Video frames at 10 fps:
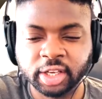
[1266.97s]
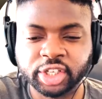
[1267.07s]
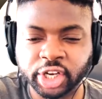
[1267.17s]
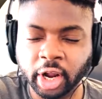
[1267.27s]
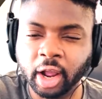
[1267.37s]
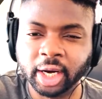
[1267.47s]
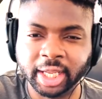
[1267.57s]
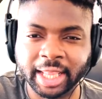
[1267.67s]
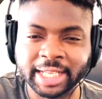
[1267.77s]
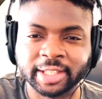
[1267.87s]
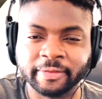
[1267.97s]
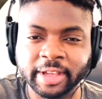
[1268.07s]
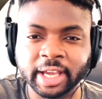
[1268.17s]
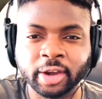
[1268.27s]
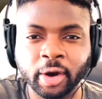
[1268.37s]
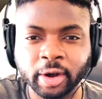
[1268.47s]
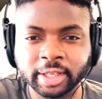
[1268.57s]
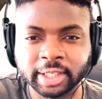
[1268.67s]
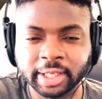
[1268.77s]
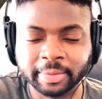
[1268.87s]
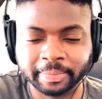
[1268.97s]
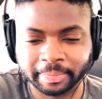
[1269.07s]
Charlie, that's the Viet Cong, isn't it?